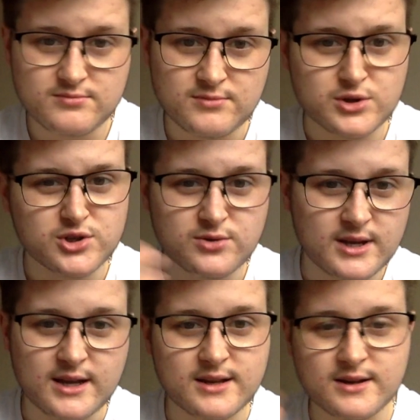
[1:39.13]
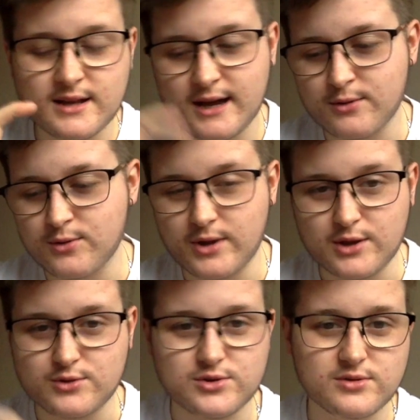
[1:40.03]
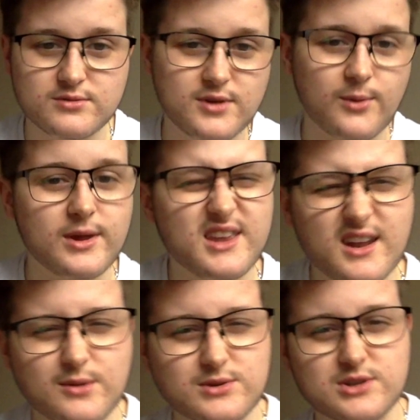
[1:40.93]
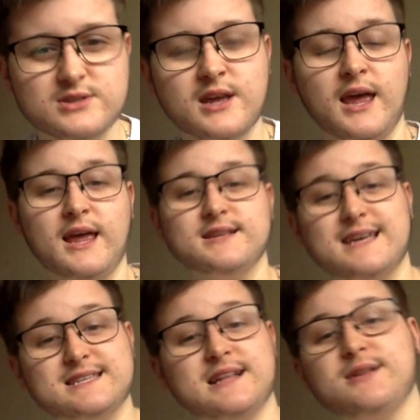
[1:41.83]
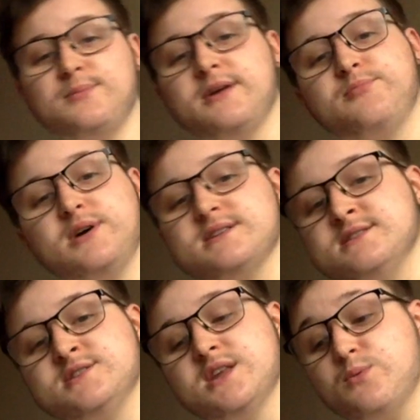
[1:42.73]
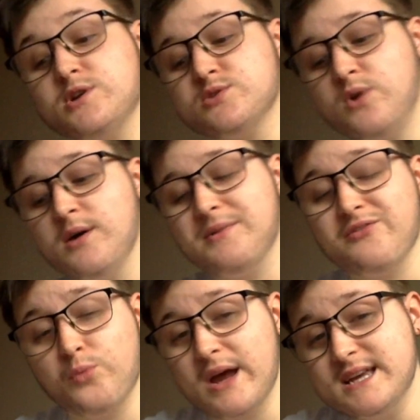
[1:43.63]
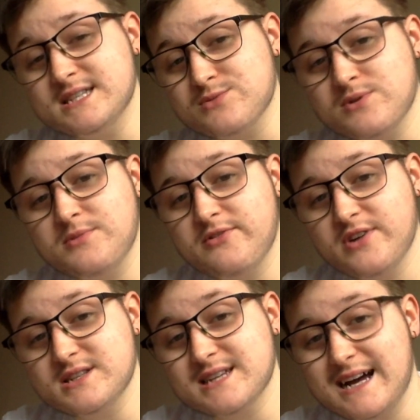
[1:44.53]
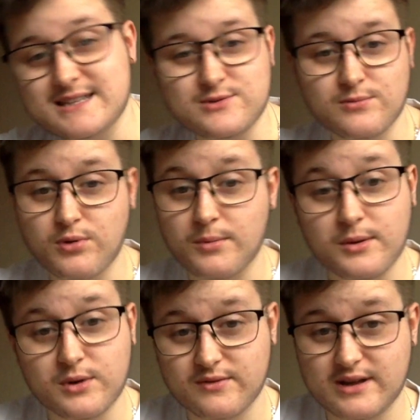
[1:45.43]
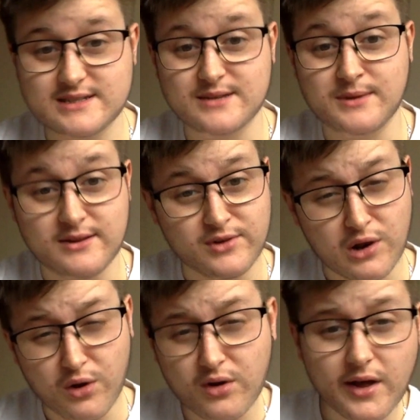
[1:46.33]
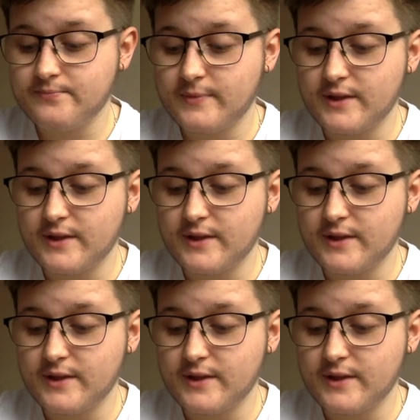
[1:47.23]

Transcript: much you need and how quick you should do it. It takes a little bit of practice. So there was quite a bit of waste with my first can, so it probably would have lasted me even longer.